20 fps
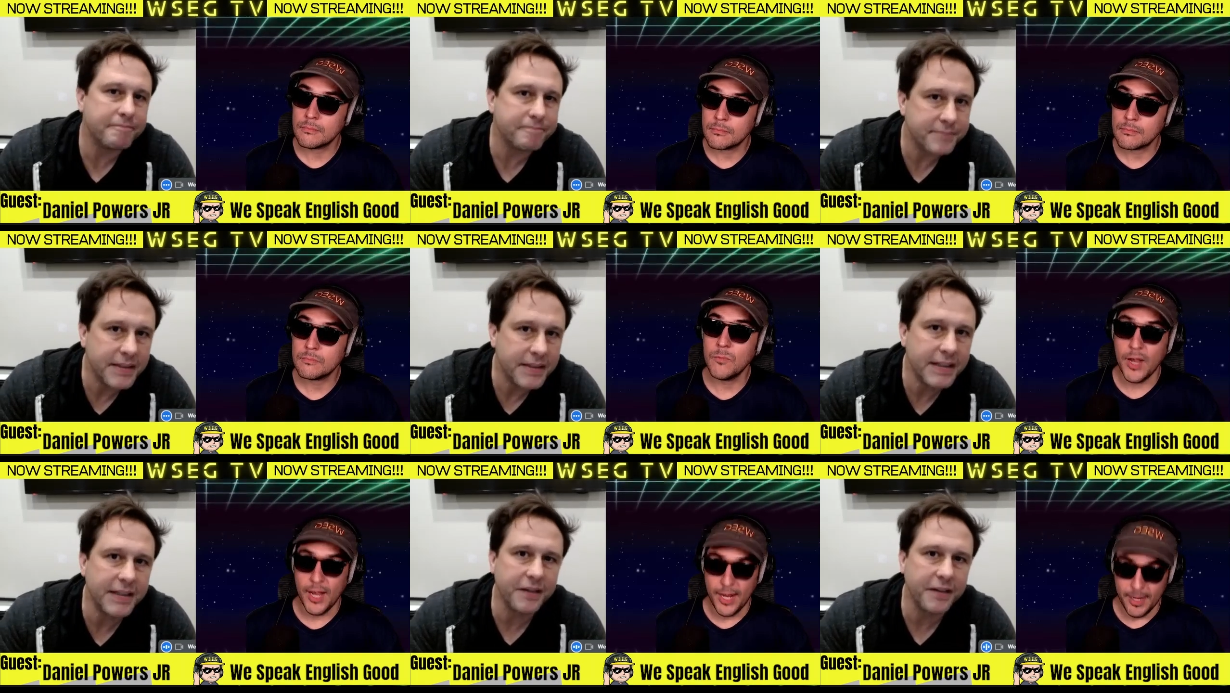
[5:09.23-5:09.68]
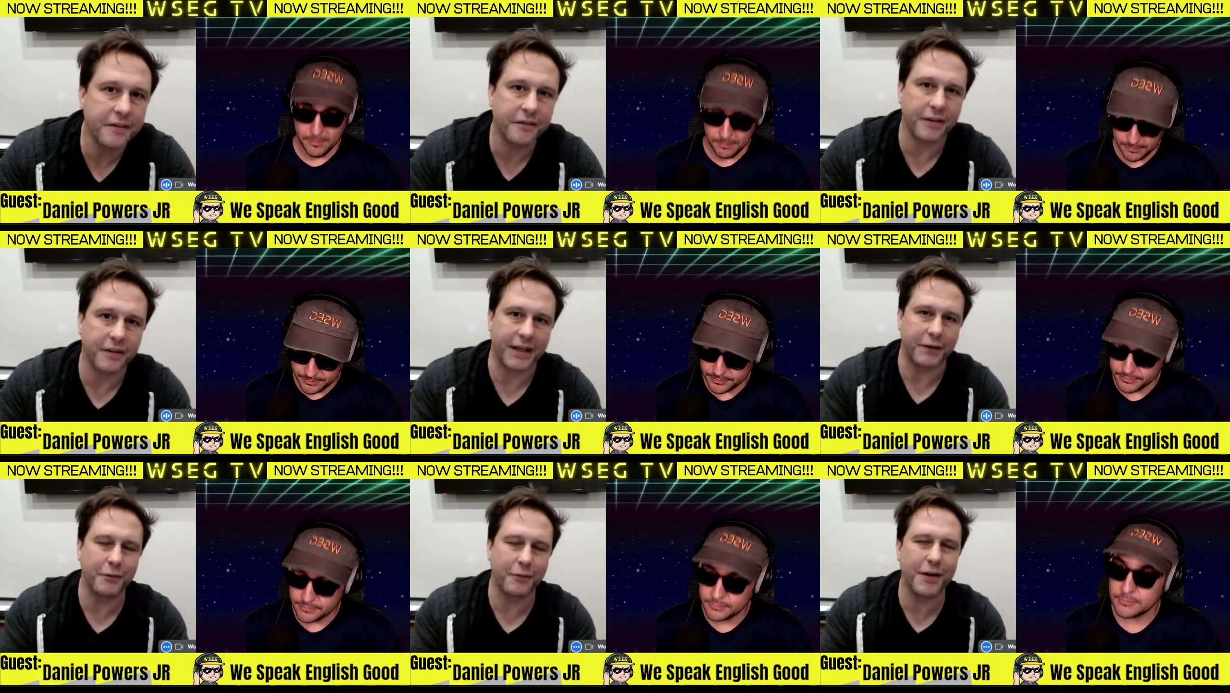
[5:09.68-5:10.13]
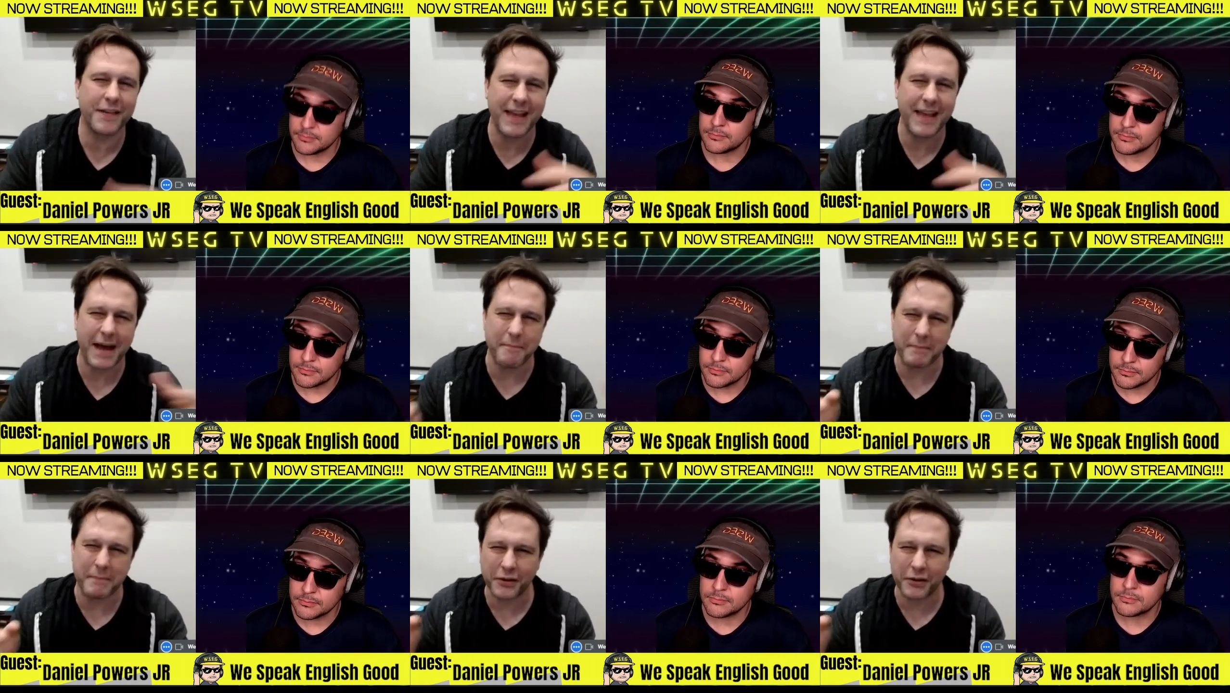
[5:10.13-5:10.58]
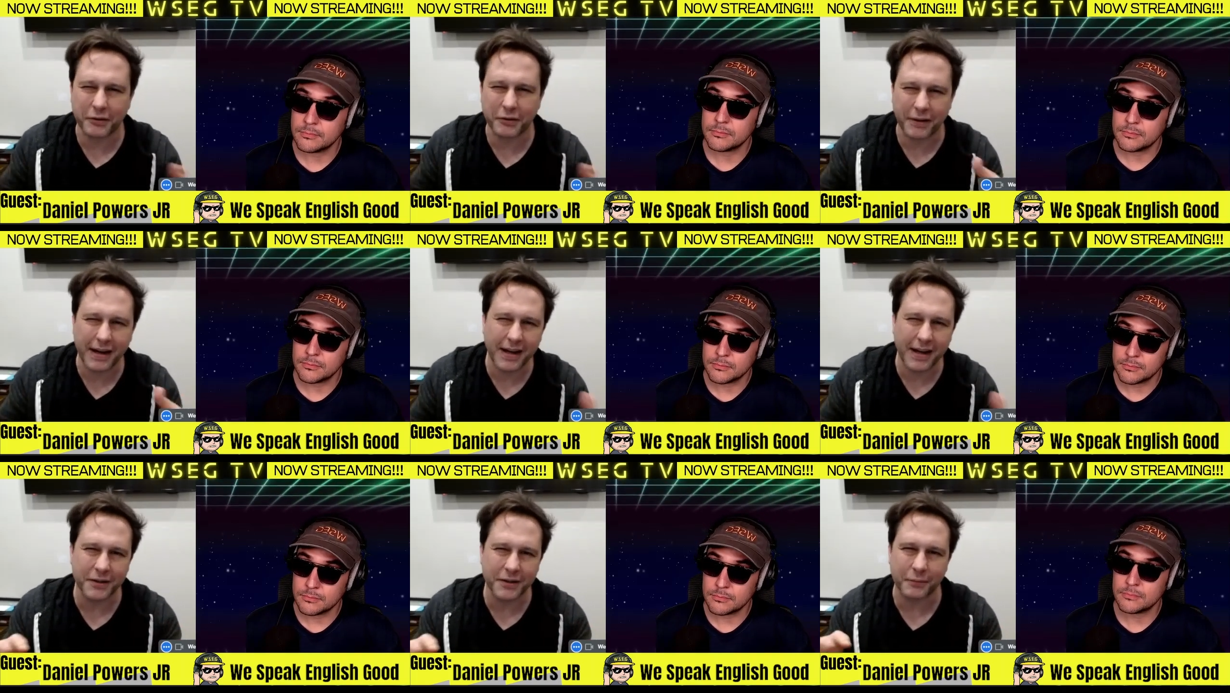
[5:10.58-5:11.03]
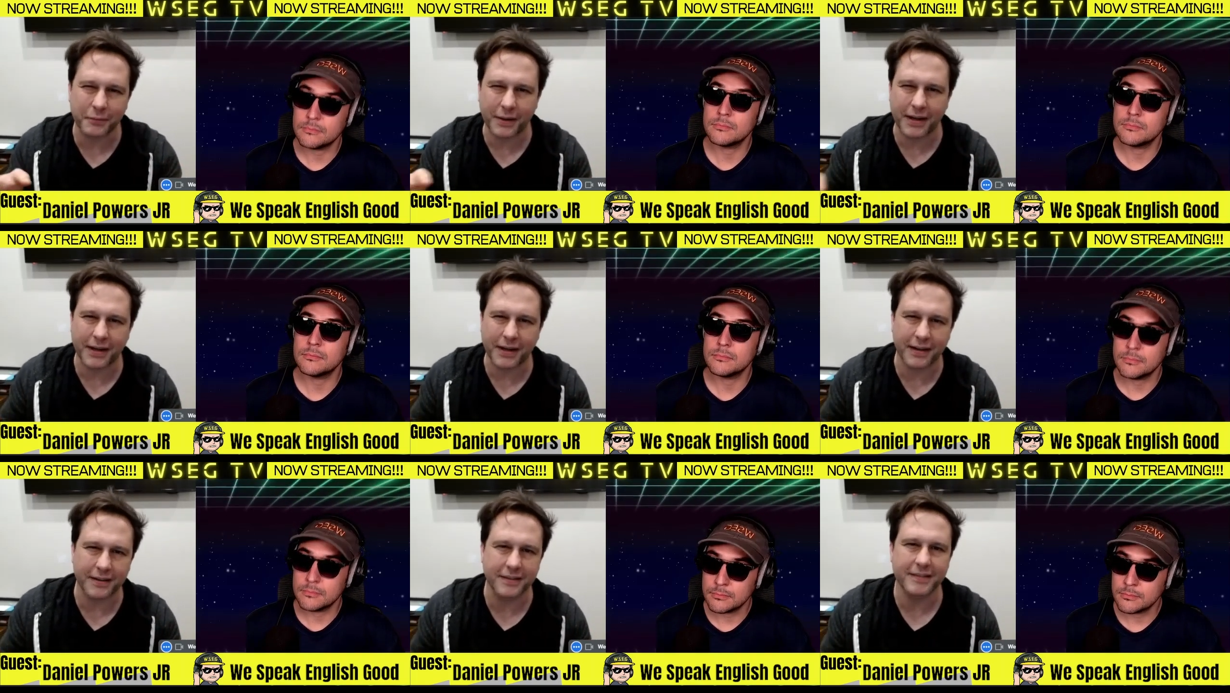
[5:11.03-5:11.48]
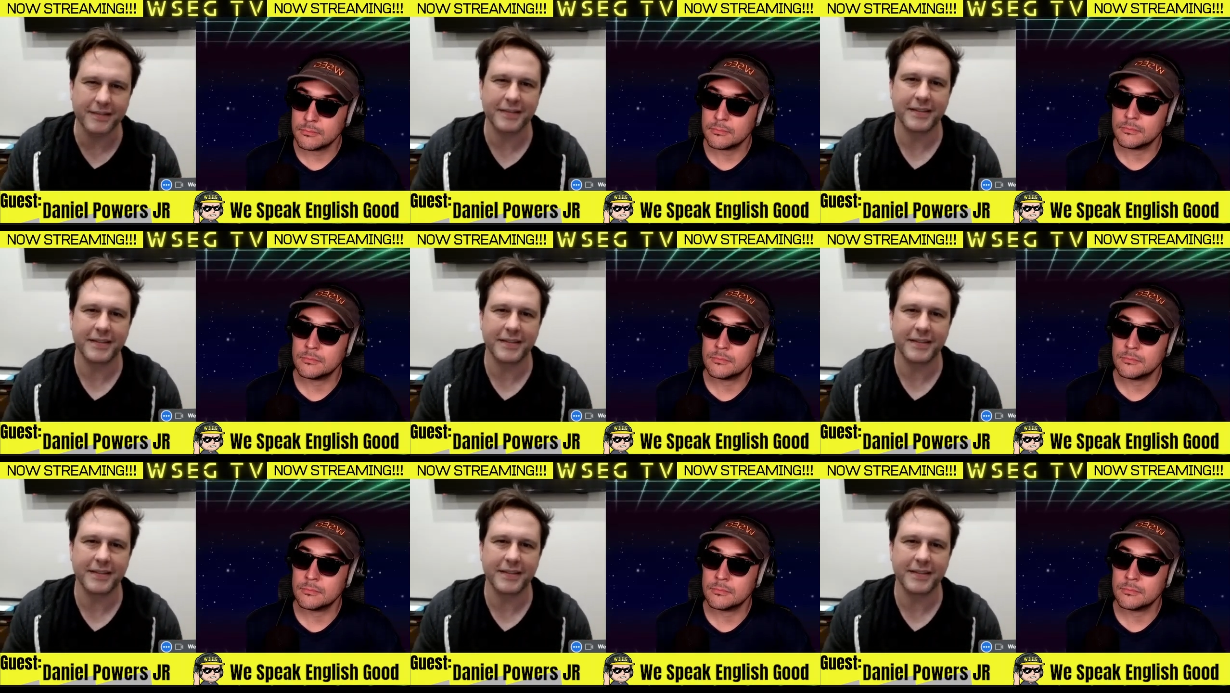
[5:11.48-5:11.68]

Speaker 1: Right. So like we're in that middle ground where,